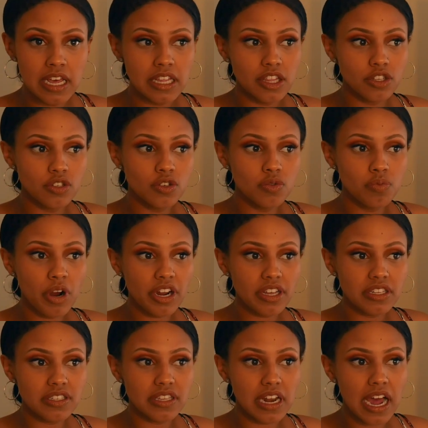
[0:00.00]
The 2
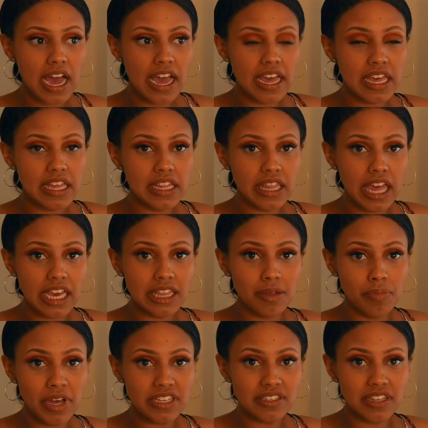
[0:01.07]
markets that I like the
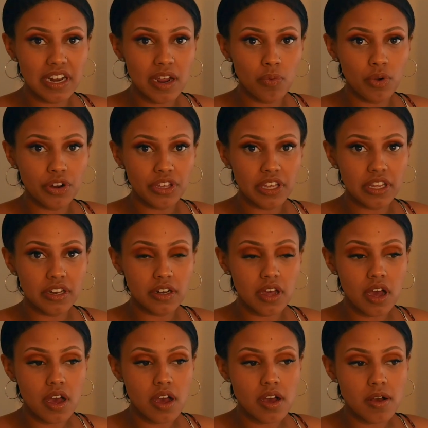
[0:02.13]
best that I work in,
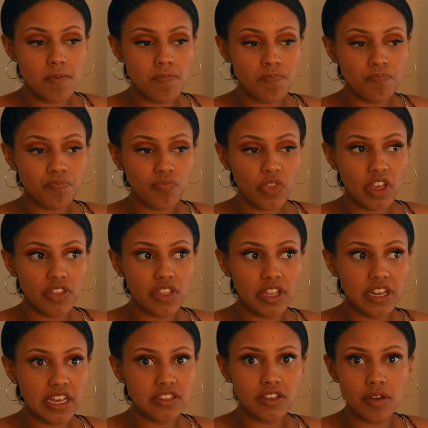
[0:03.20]
the
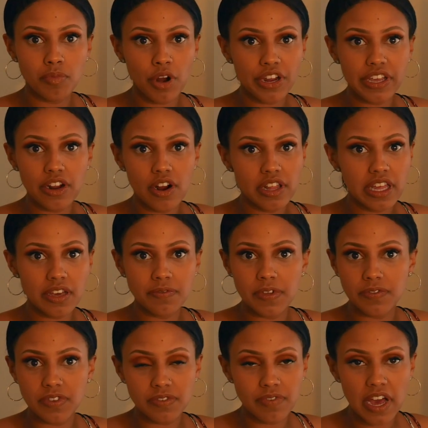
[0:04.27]
days on market are like
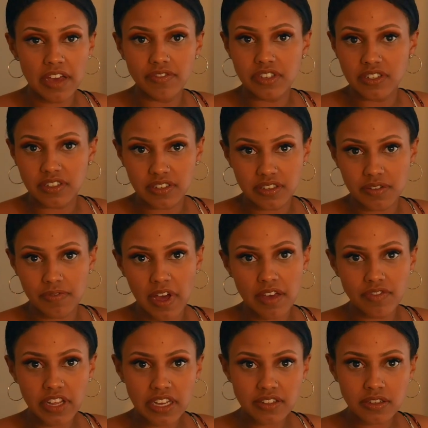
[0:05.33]
55 to 65
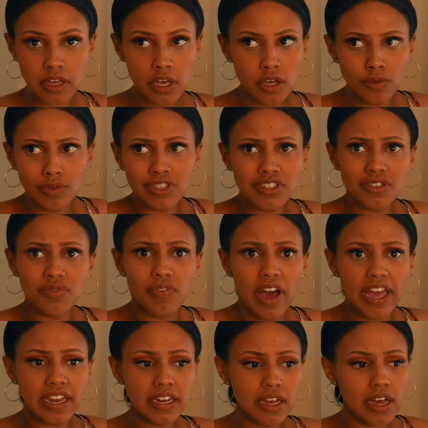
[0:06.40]
days, which is
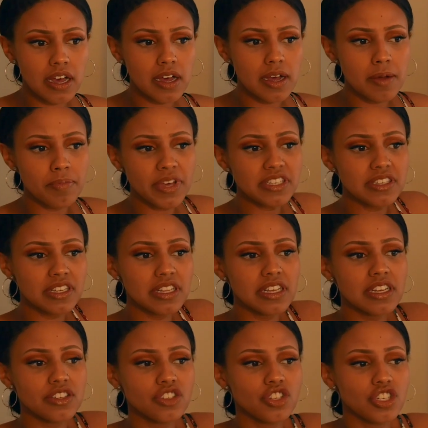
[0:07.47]
fine.
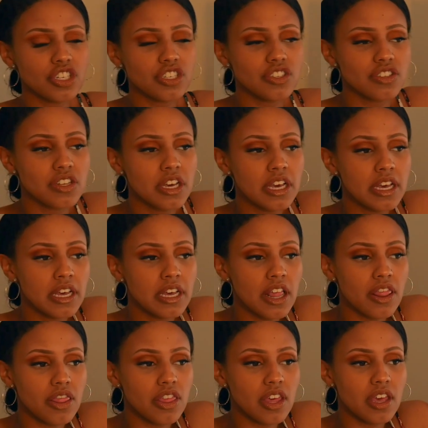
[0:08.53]
Basically, it's just
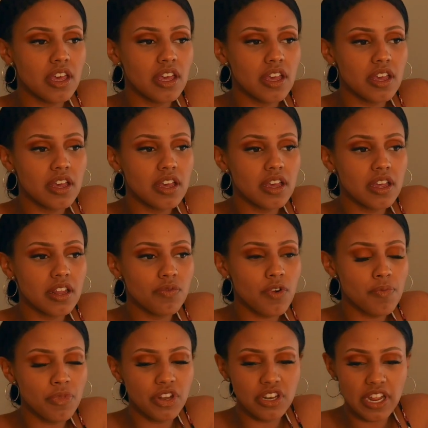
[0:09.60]

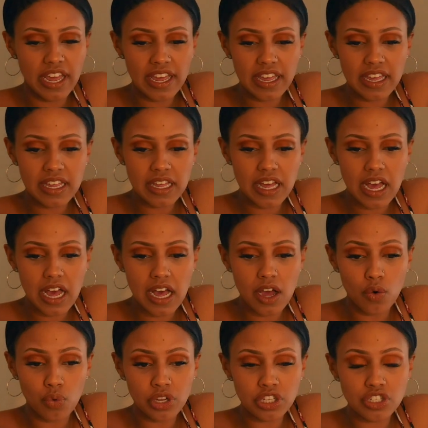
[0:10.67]
from the day
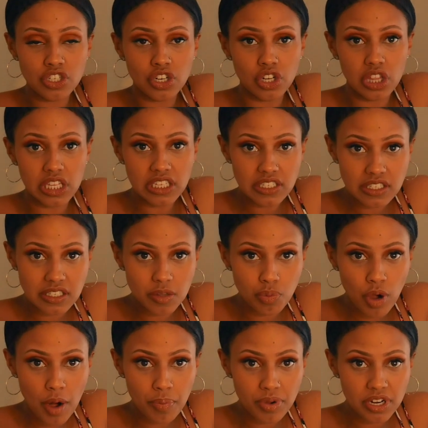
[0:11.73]
a realtor lists the
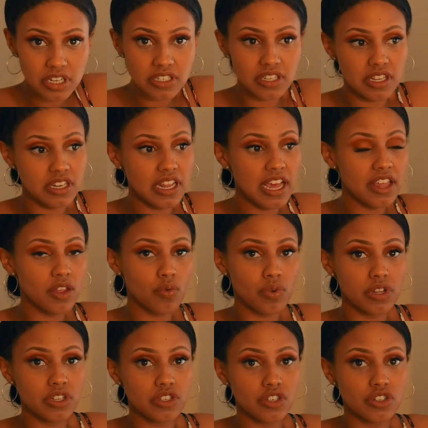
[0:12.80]
property to the day the
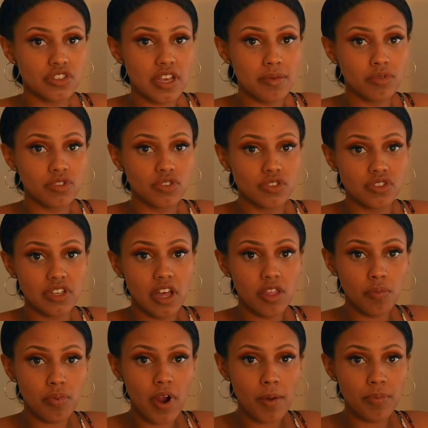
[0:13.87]
realtor is able to sell
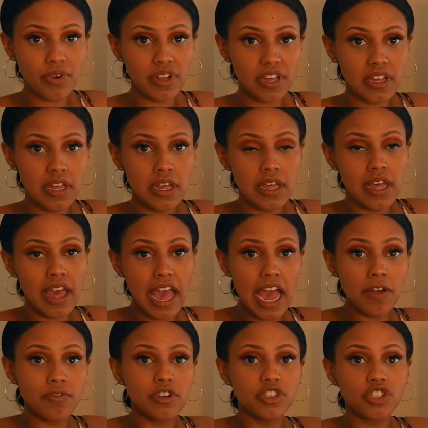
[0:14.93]
the property,
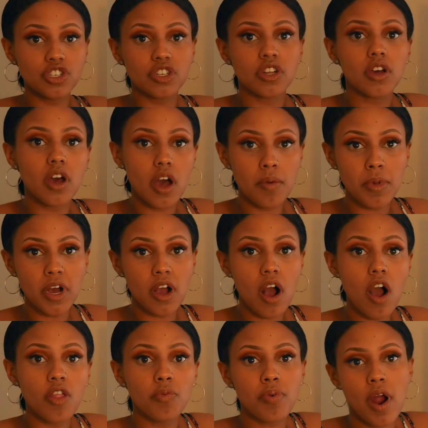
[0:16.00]
averaged among
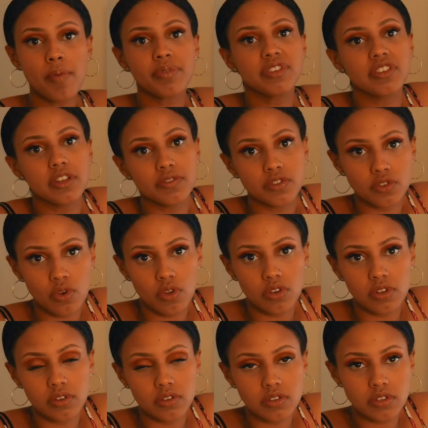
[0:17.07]
all the properties that have sold.
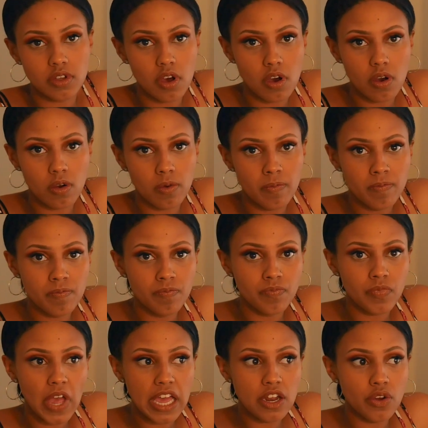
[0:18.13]
So
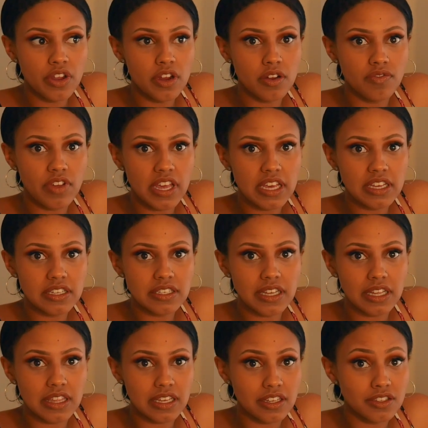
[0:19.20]
I know here in Vegas,
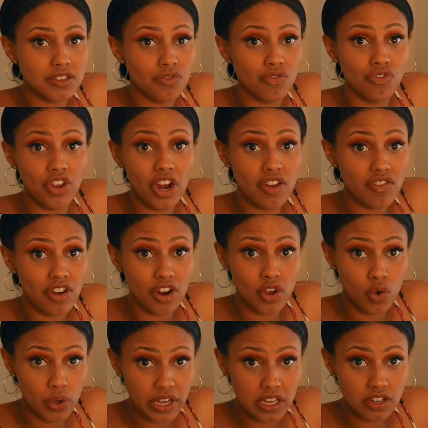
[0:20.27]
I think it's a very, very
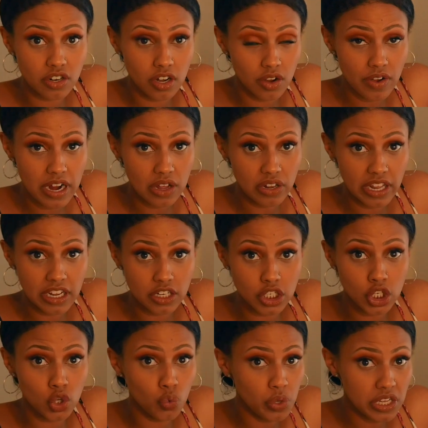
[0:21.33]
quick turnaround, like
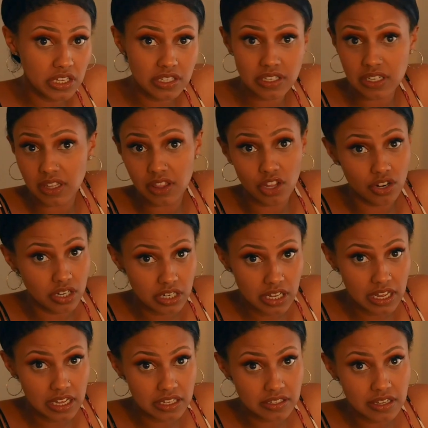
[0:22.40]
2 weeks to 30
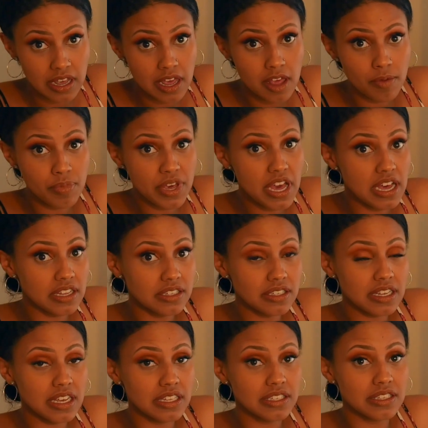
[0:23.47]
days,
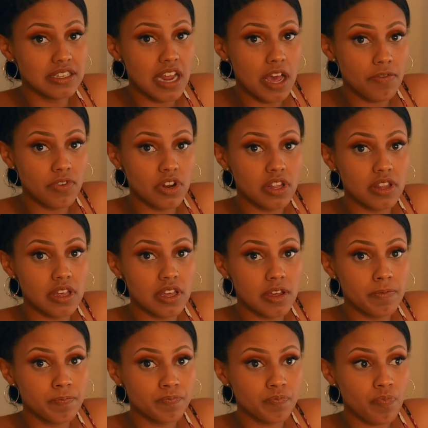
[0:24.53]
because it's
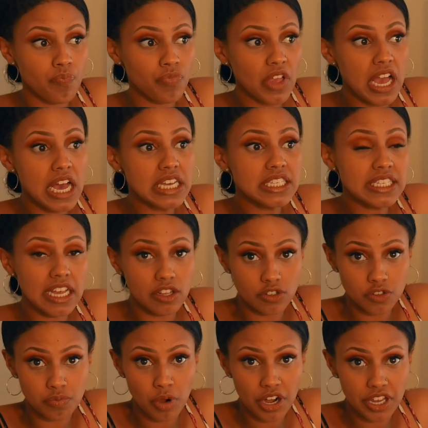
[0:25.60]
definitely a
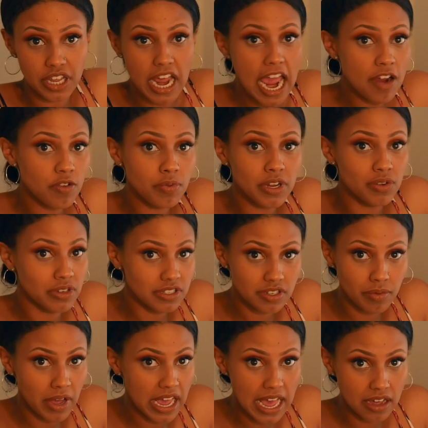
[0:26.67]
seller's market. Everybody wants to
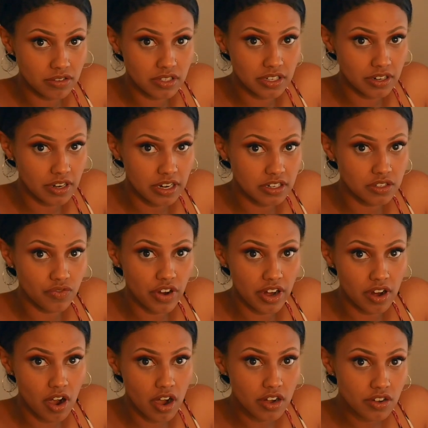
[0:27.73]
buy a house here, and it's very
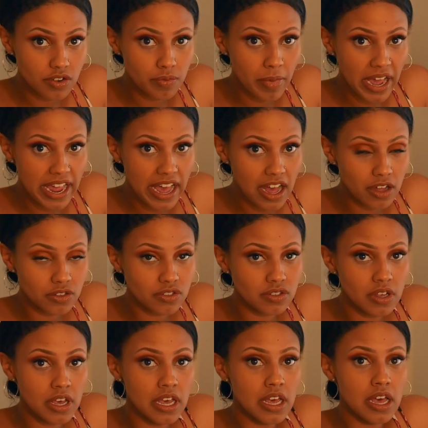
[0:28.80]
hard to buy a
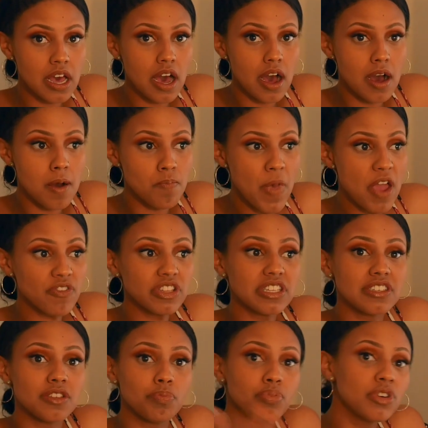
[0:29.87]
house.
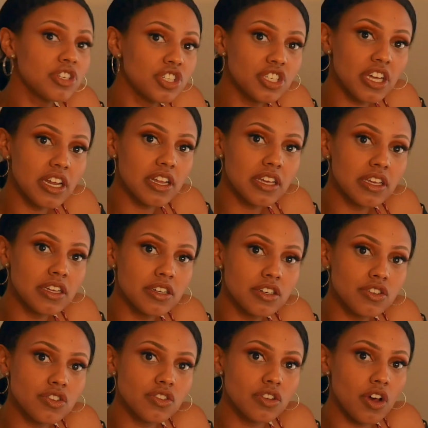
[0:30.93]
Everything's appreciating here,
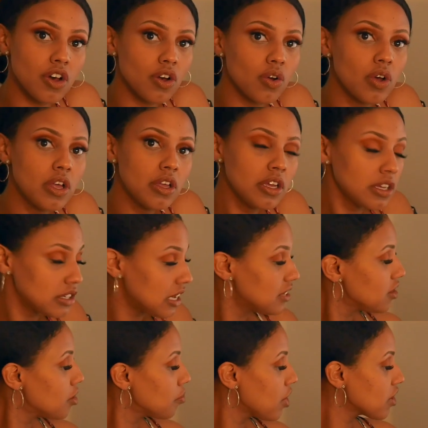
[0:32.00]
so days
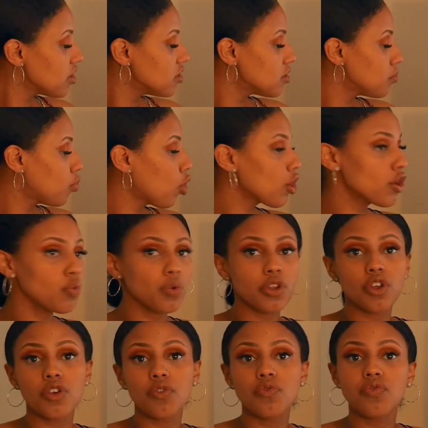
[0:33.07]
on market is important when
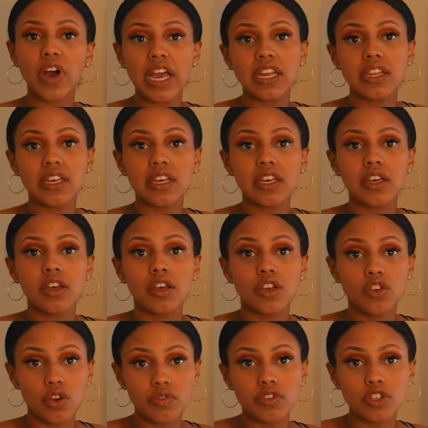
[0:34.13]
you're finding
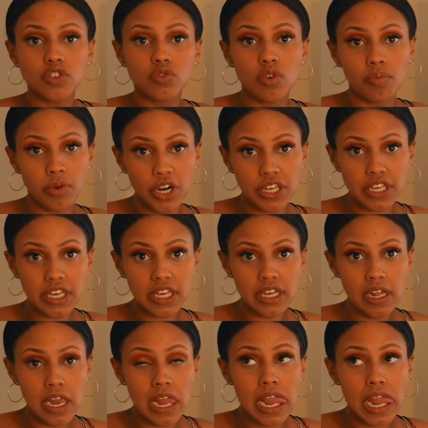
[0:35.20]
your virtual market.